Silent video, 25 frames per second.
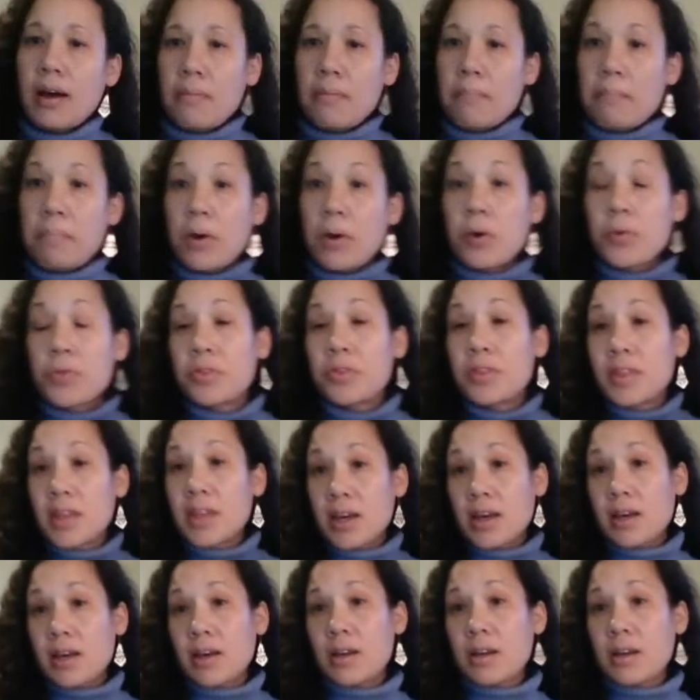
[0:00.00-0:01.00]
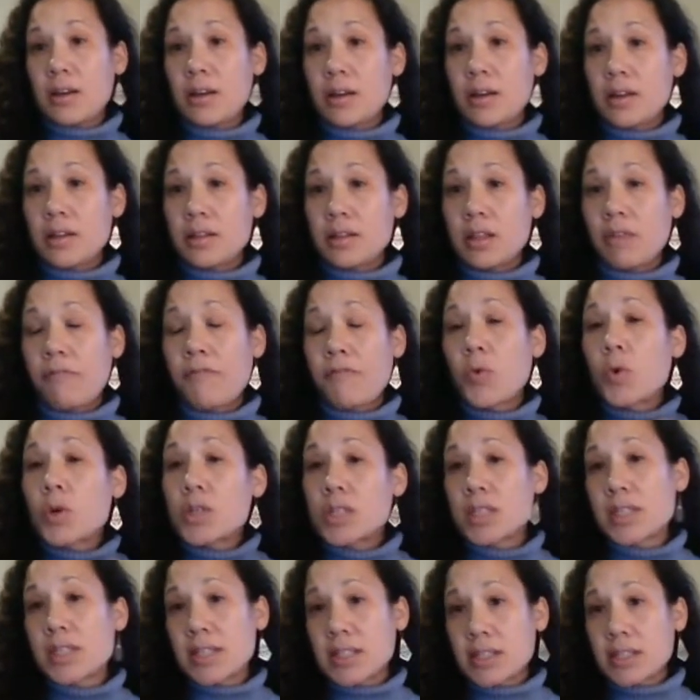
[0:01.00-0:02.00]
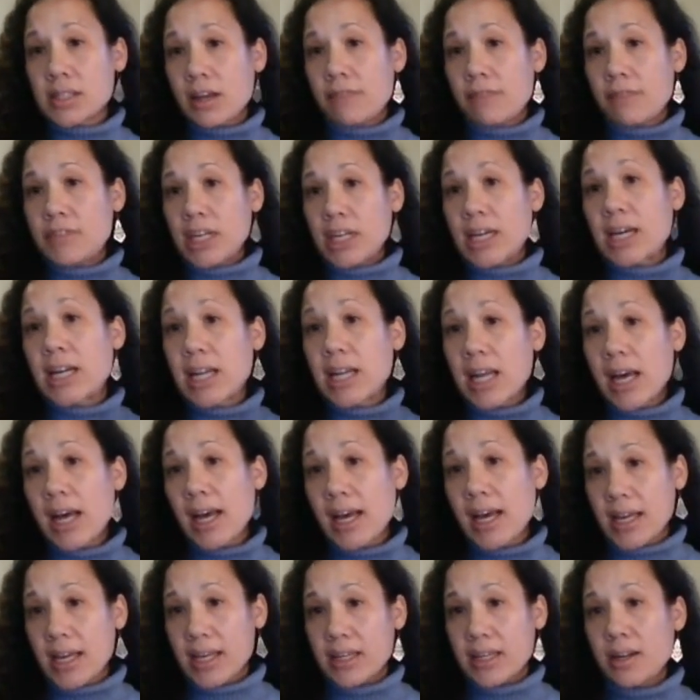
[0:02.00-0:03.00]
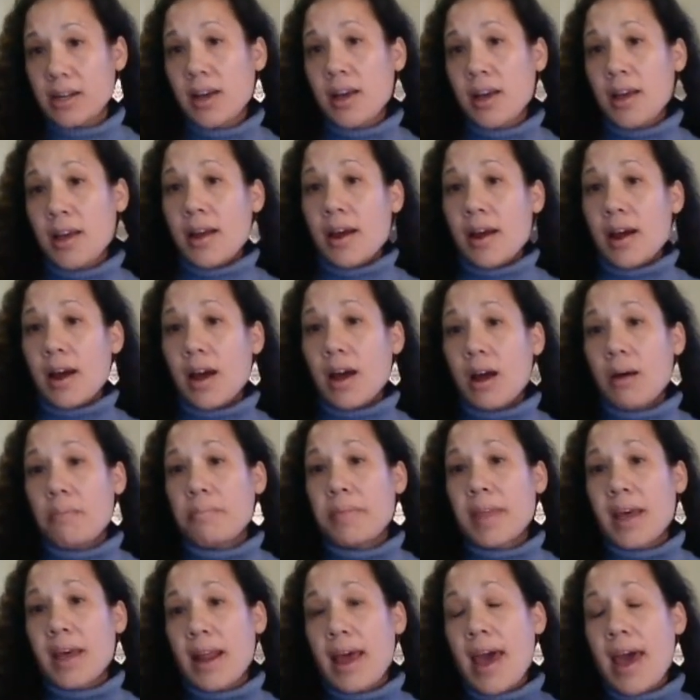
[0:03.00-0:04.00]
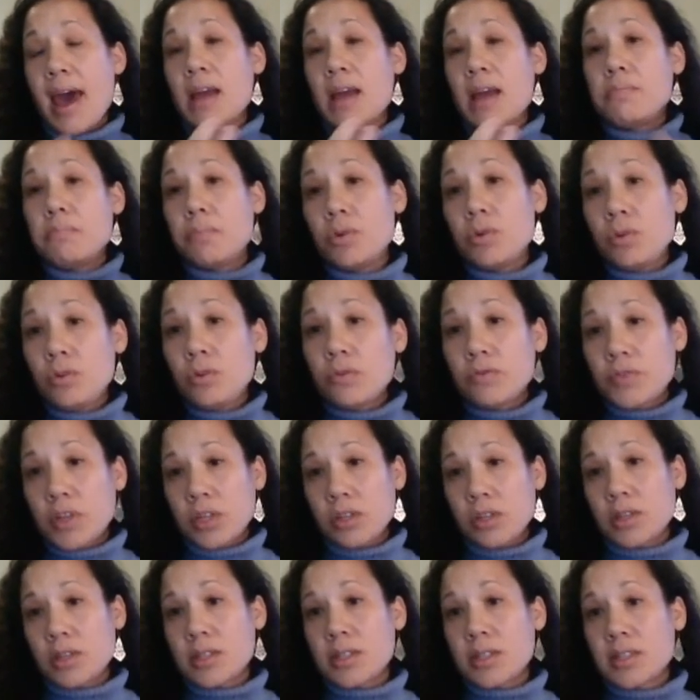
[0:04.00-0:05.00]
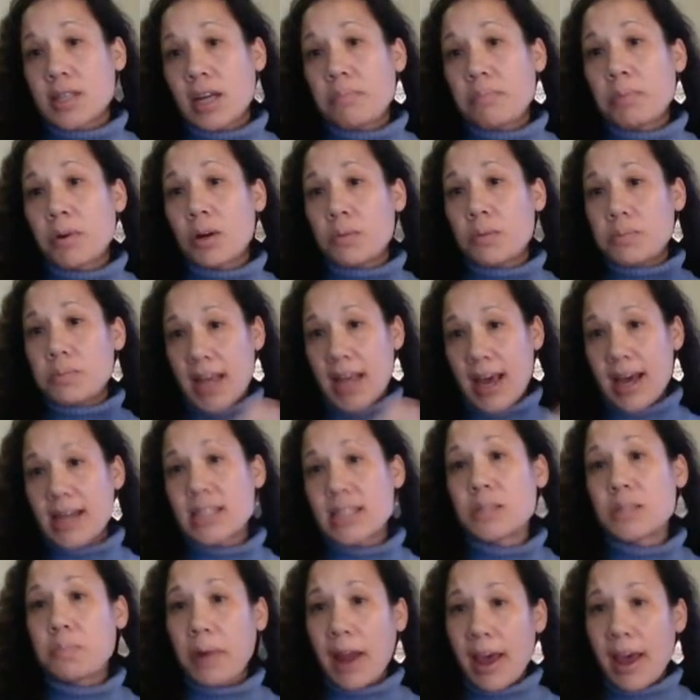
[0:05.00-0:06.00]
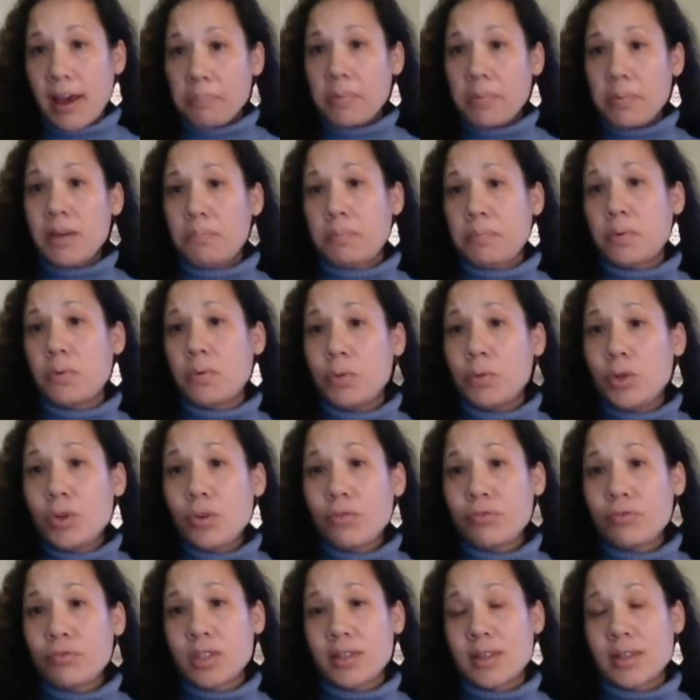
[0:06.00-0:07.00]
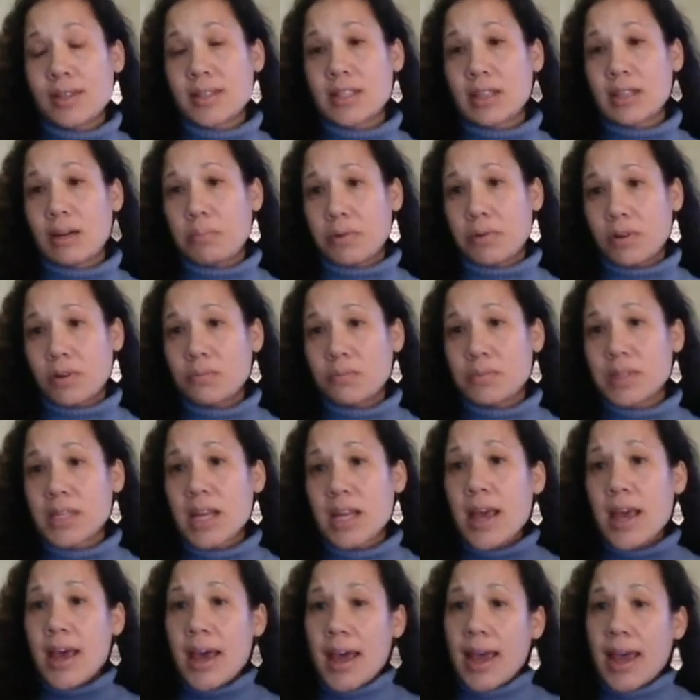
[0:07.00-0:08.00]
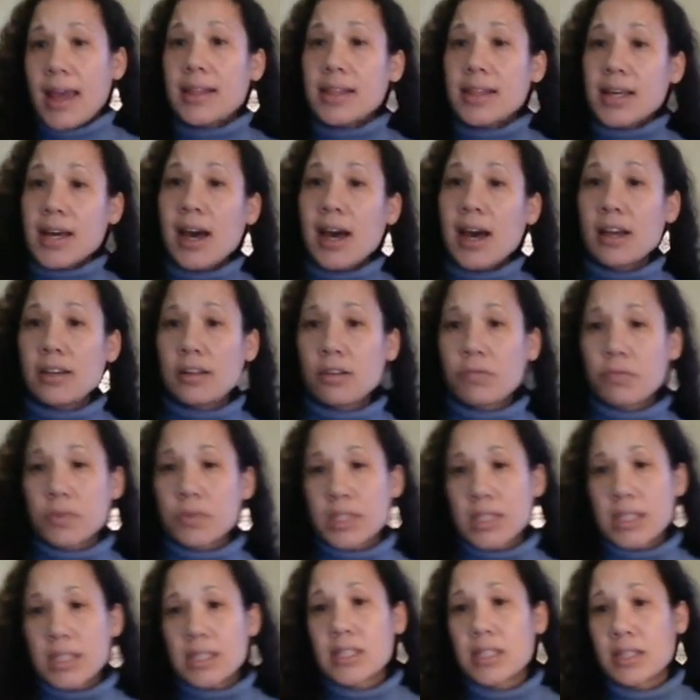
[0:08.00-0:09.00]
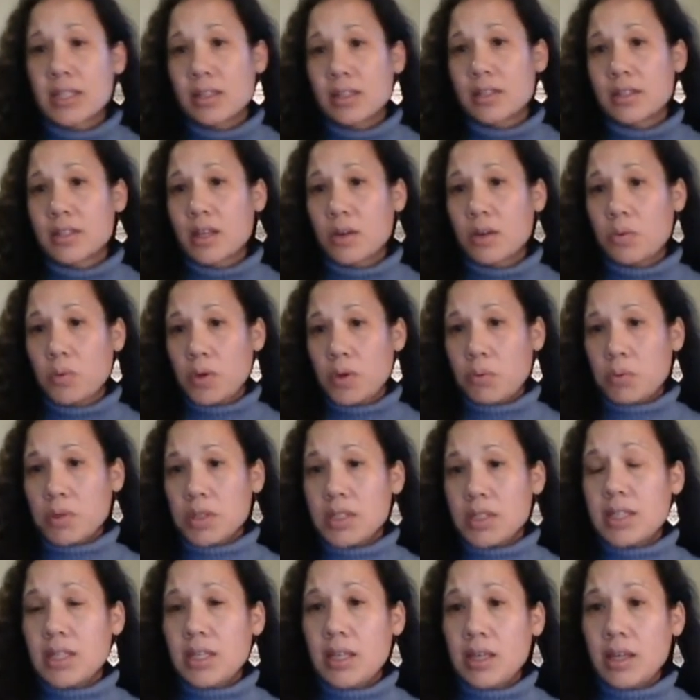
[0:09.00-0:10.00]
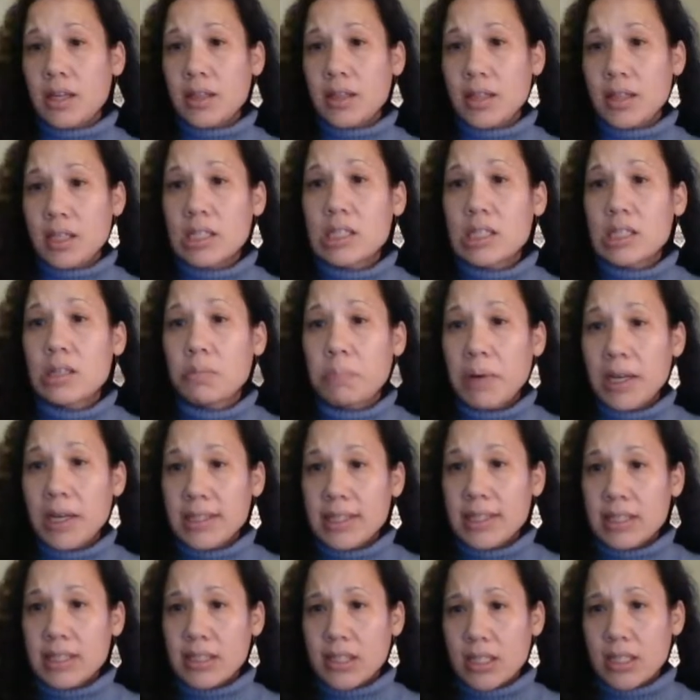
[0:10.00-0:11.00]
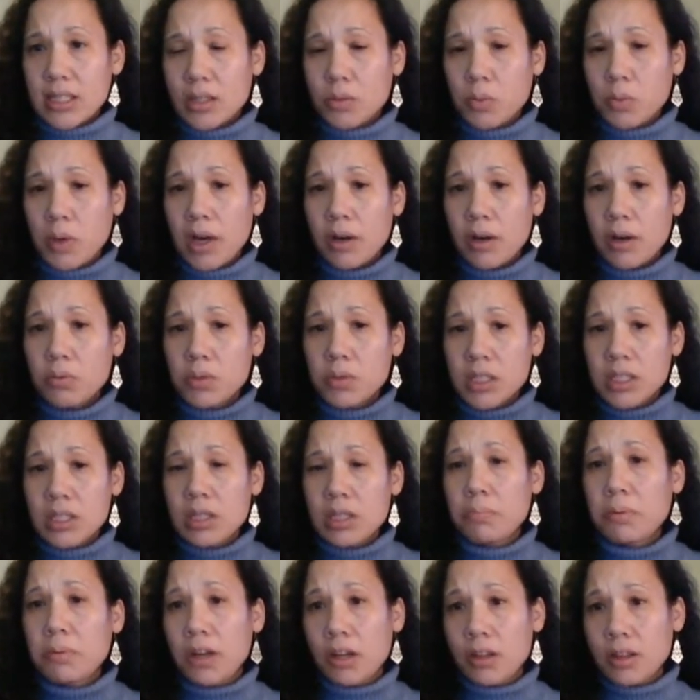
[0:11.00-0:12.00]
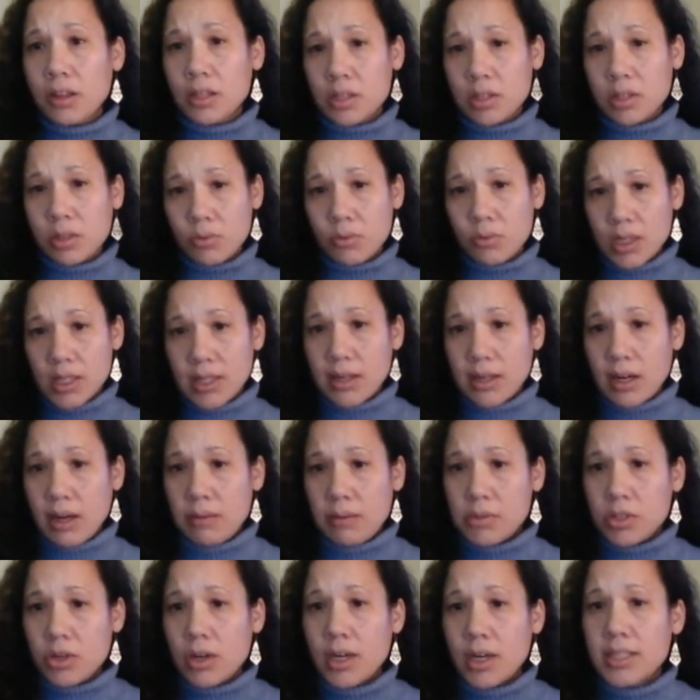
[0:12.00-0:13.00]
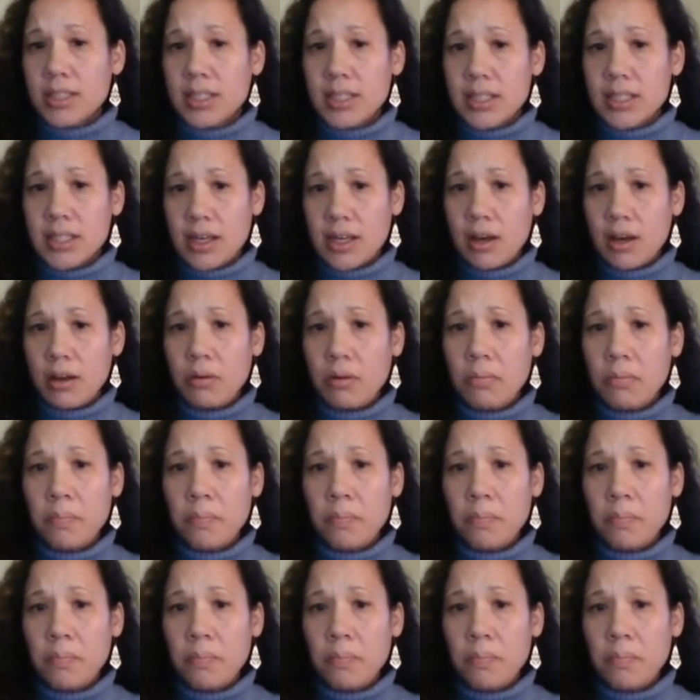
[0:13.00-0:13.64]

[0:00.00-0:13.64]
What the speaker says: both the forces of decline that had moved to the suburbs as Black people moved to the suburbs, and the kind of resistance that we were seeing in these spaces as well, which is a bit of the story that I'm trying to tell.